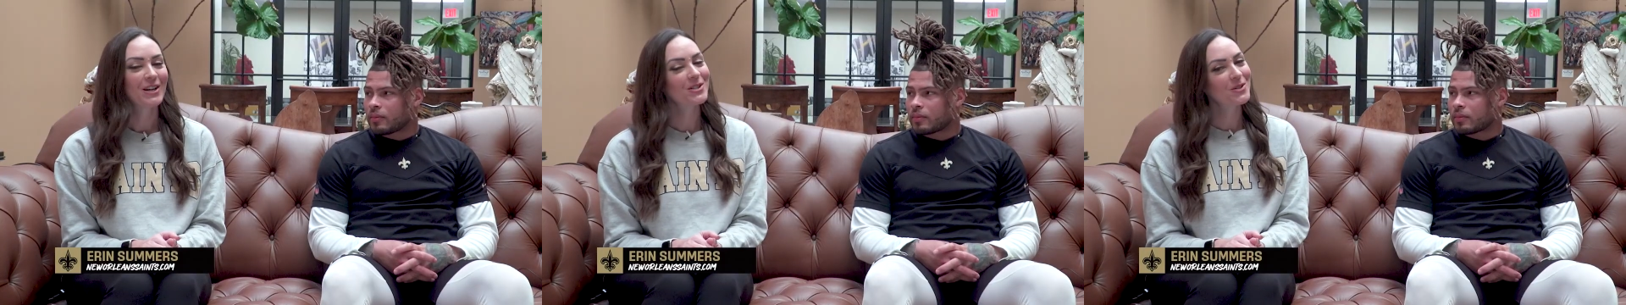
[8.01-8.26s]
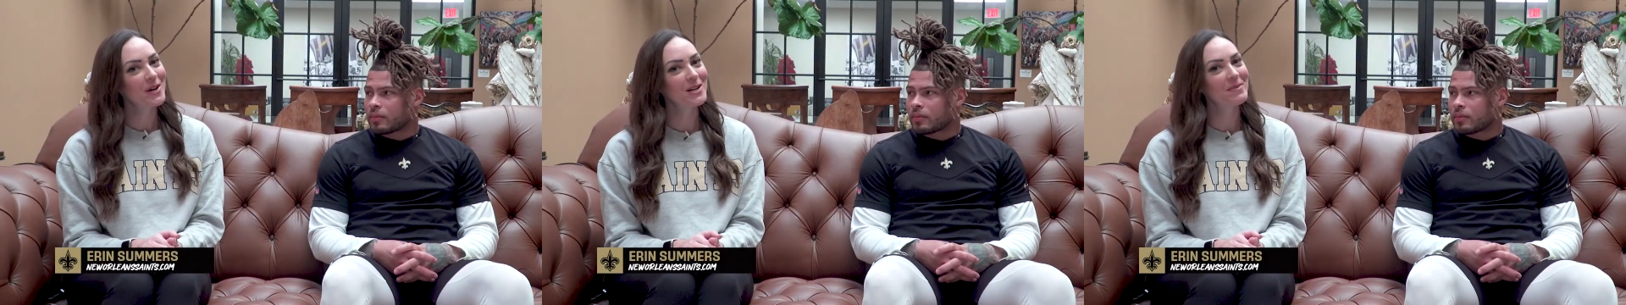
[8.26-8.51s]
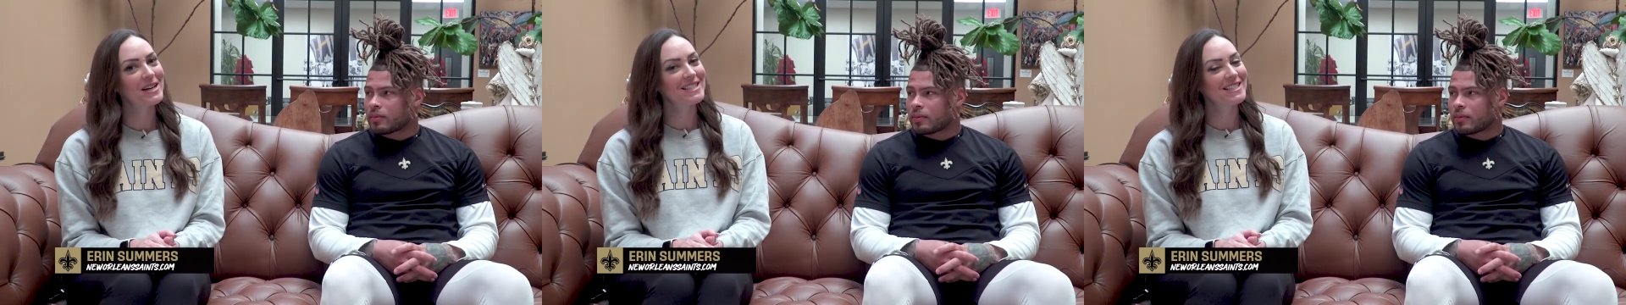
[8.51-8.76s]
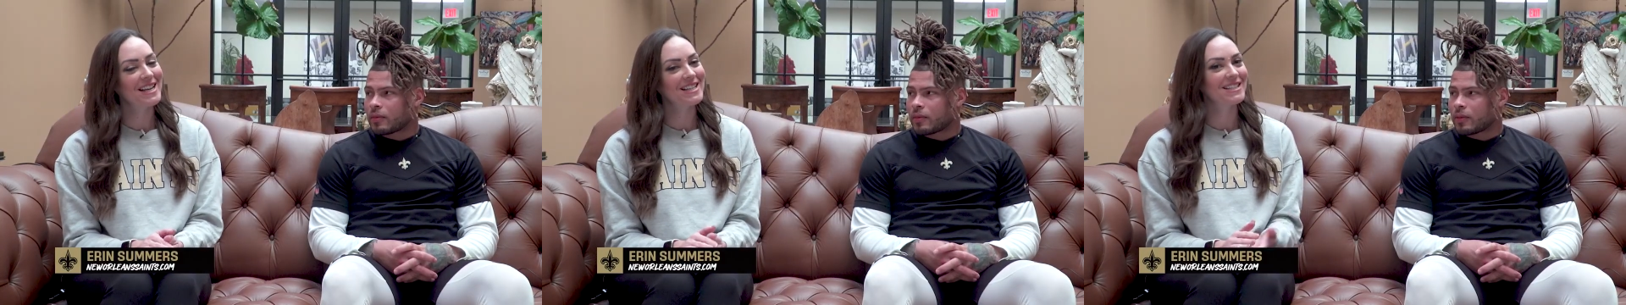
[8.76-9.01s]
Speaker 1: joined by
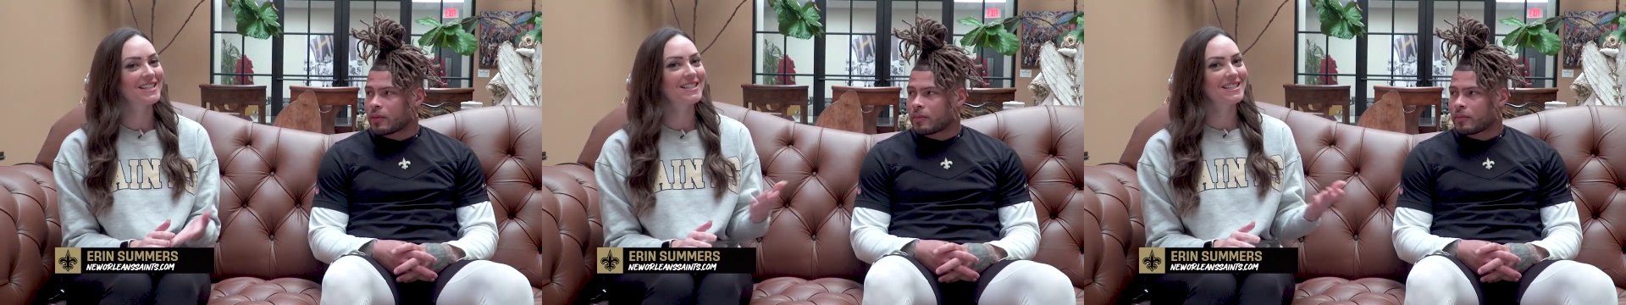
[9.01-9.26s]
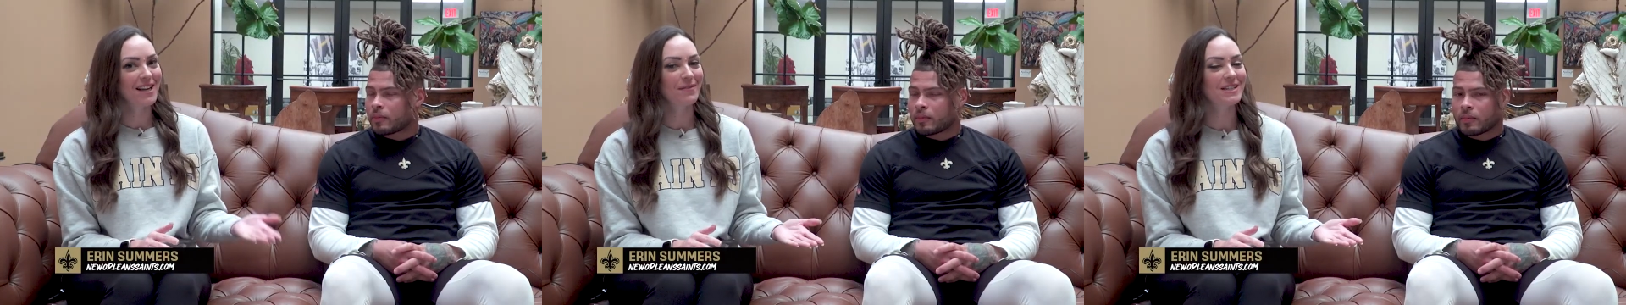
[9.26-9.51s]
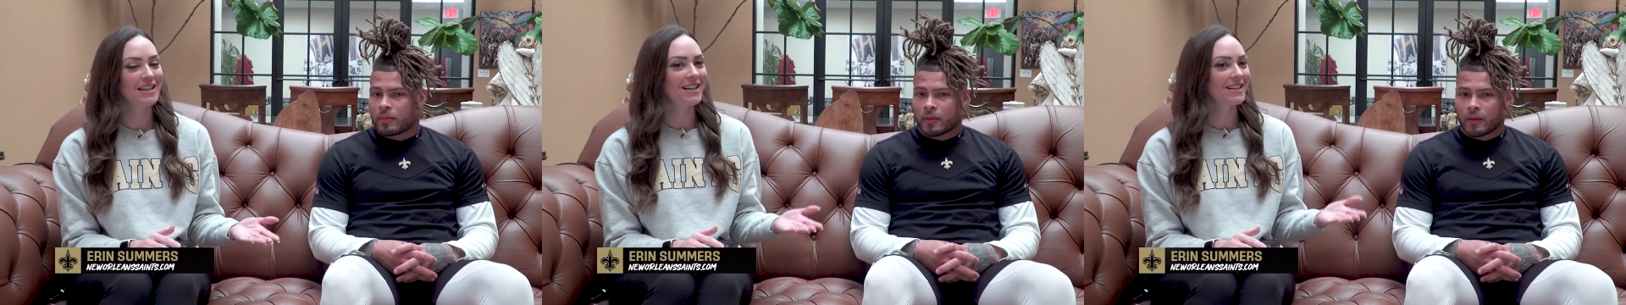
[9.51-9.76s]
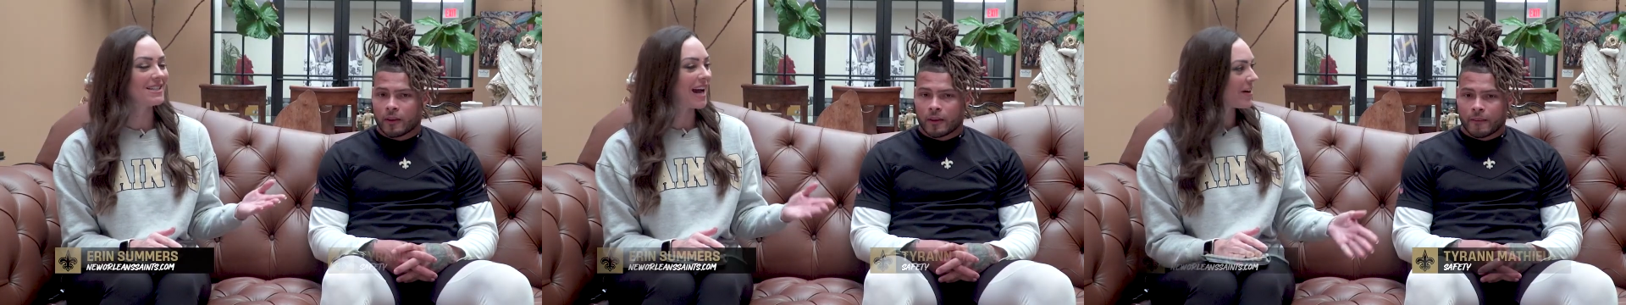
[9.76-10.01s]
Saints
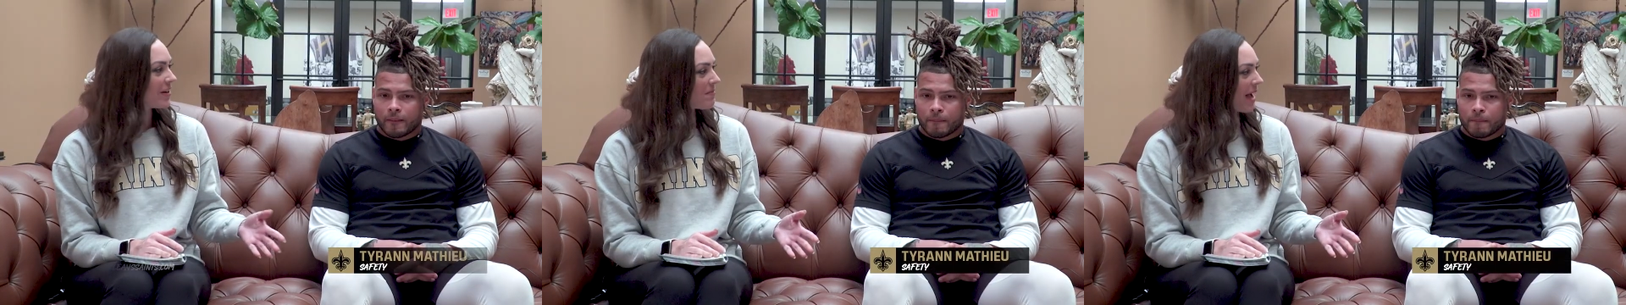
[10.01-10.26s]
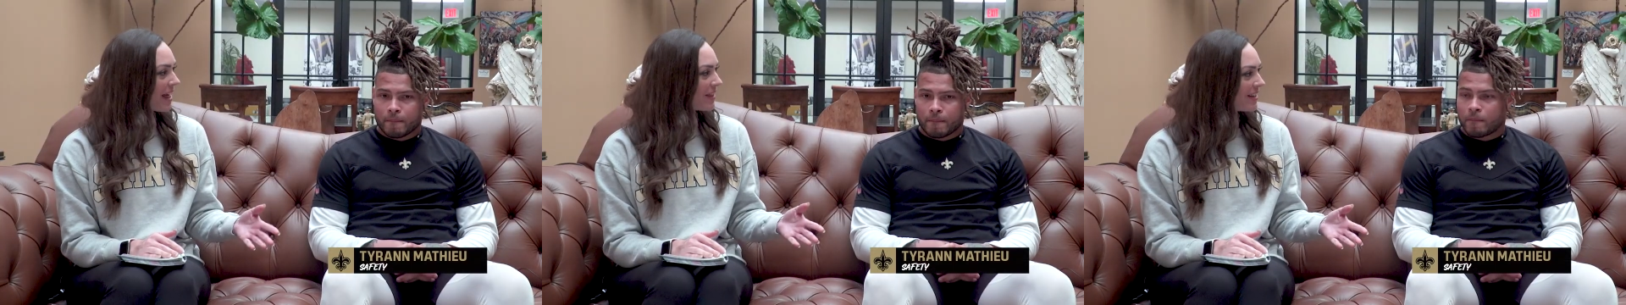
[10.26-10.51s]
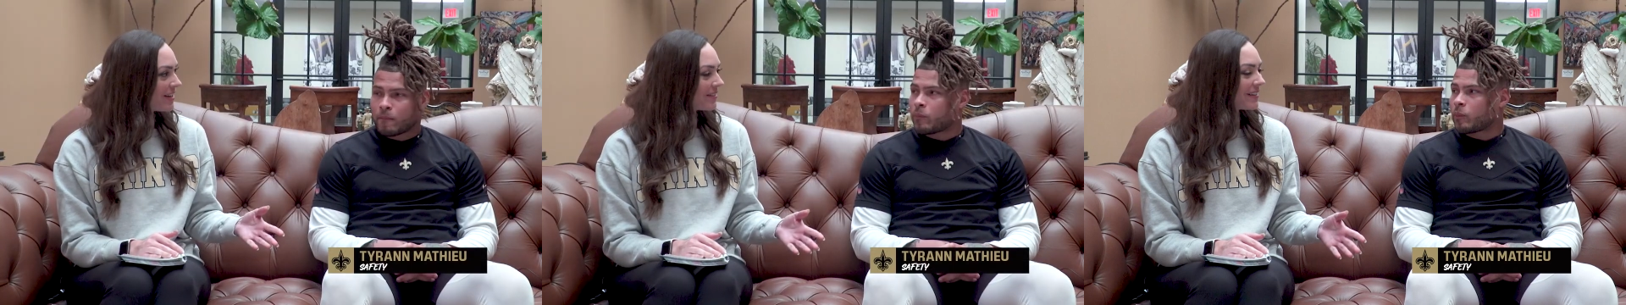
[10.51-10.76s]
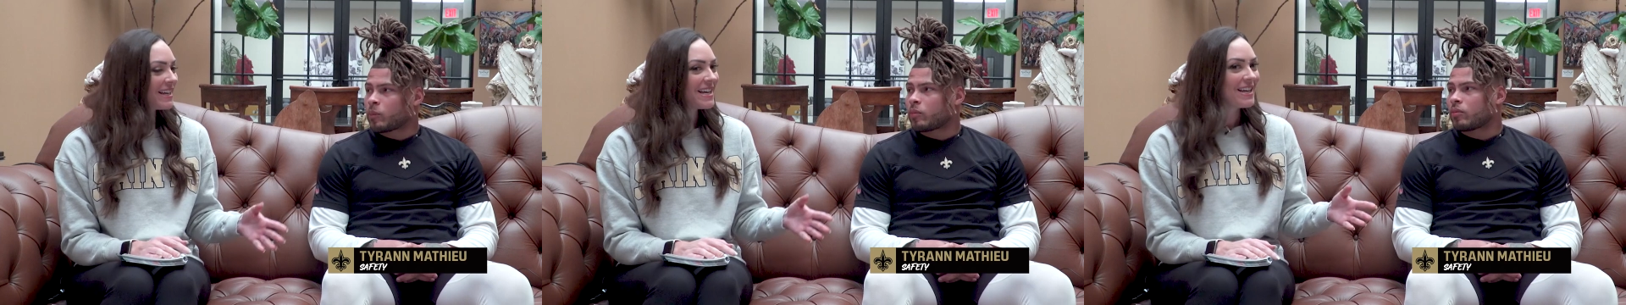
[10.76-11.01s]
safety Tyrann
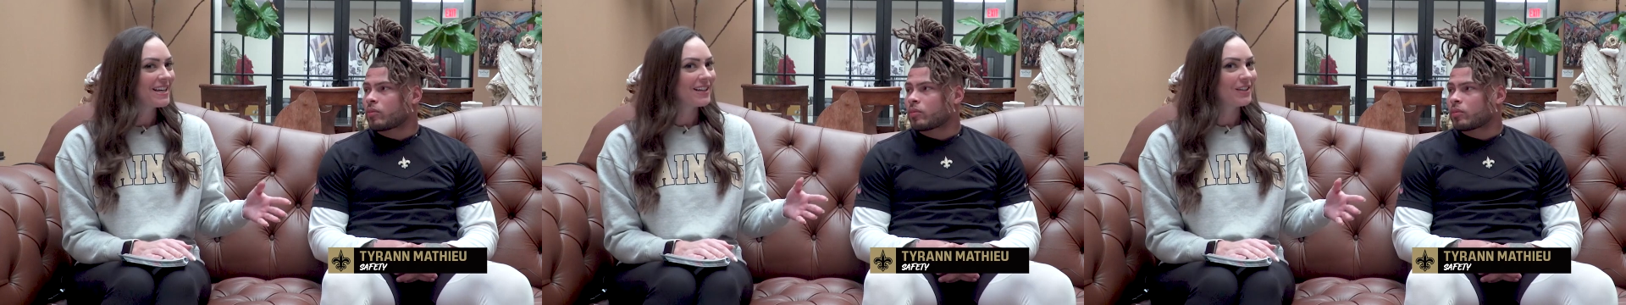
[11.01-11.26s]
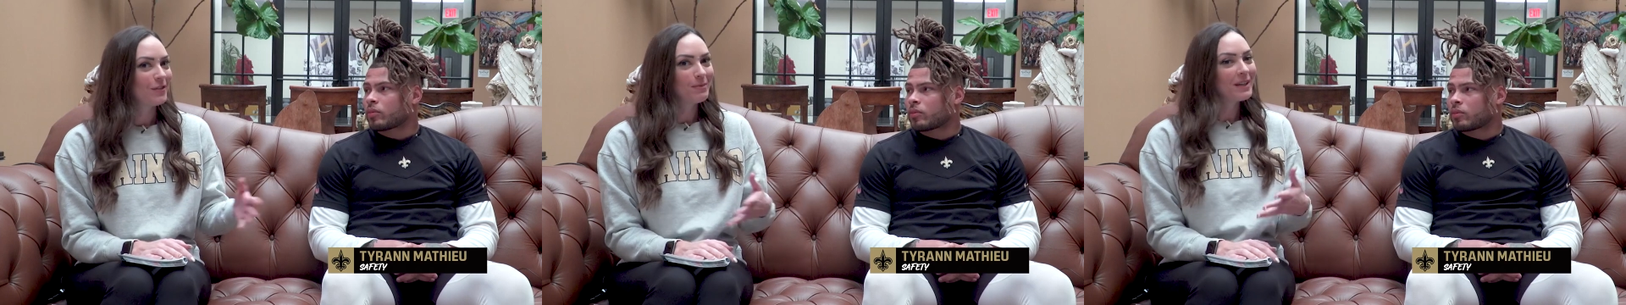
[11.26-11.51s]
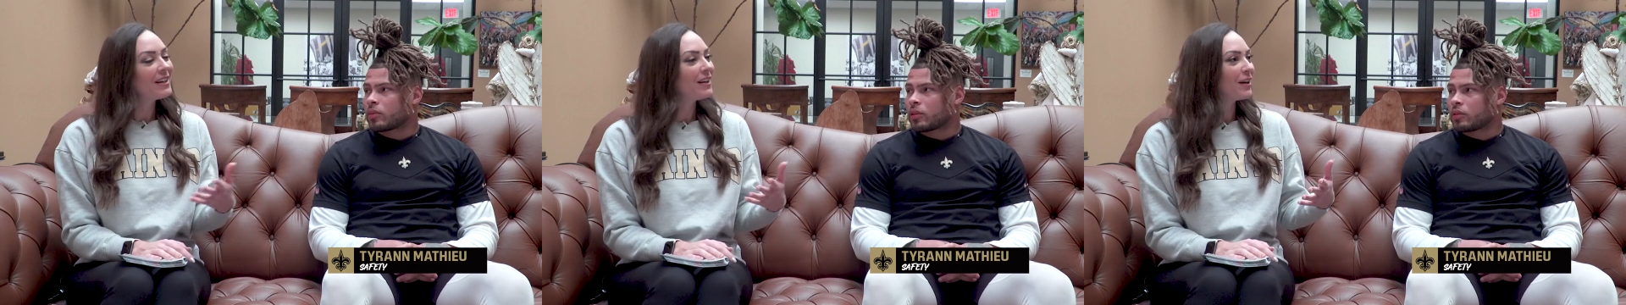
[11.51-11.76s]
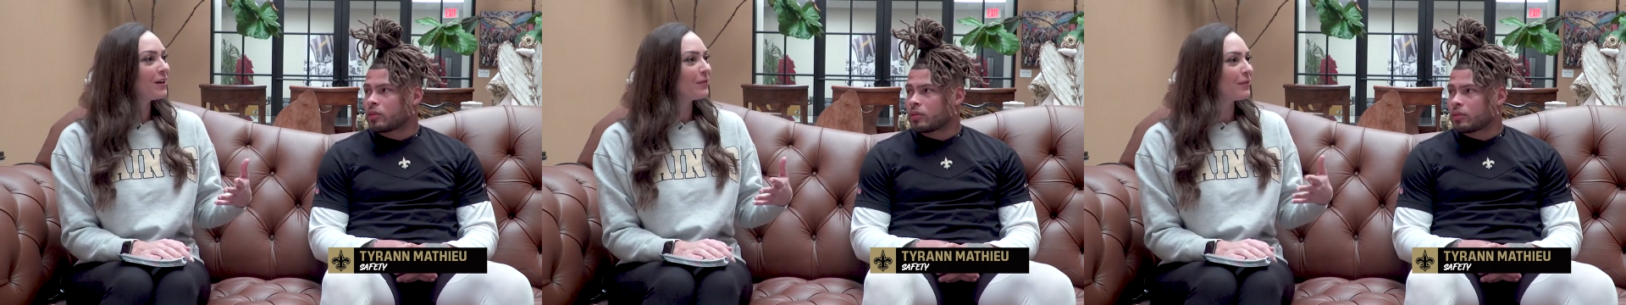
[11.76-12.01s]
Mathieu. You've been here